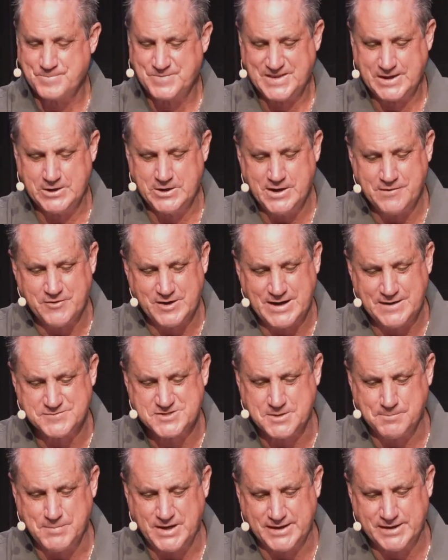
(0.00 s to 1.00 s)
You ever have
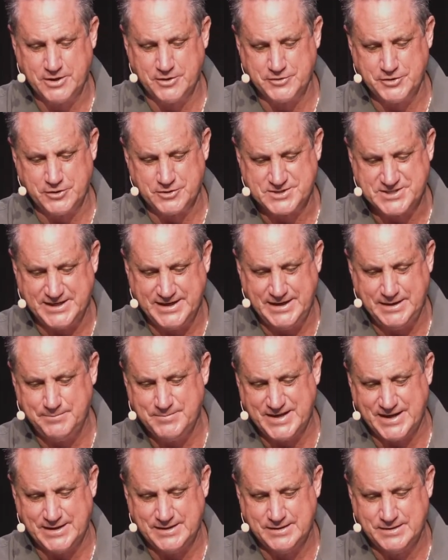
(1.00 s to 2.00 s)
somebody on your team
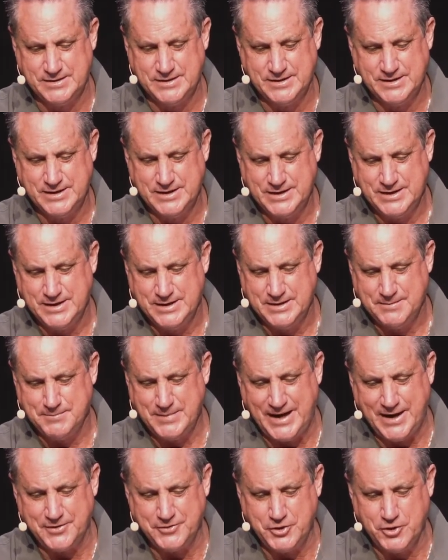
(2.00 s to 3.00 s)
that,
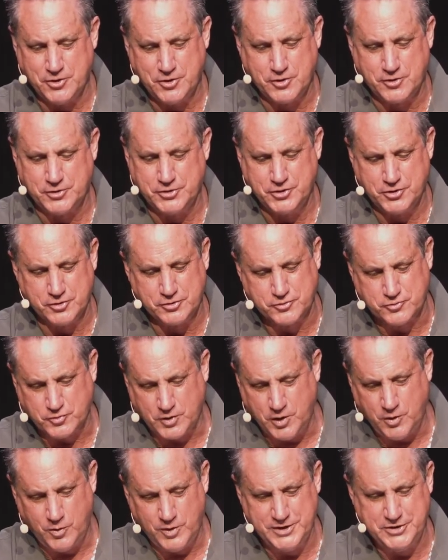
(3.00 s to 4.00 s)
man, you're
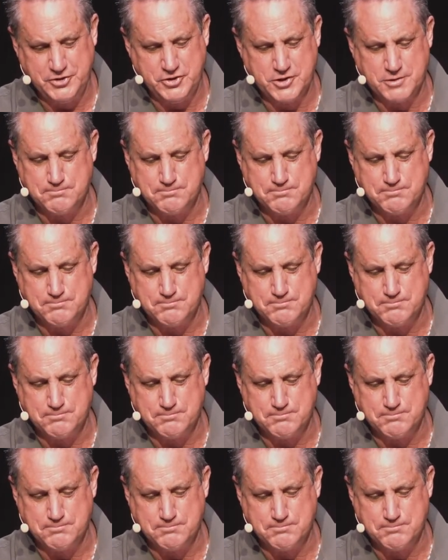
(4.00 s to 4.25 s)
growing, you're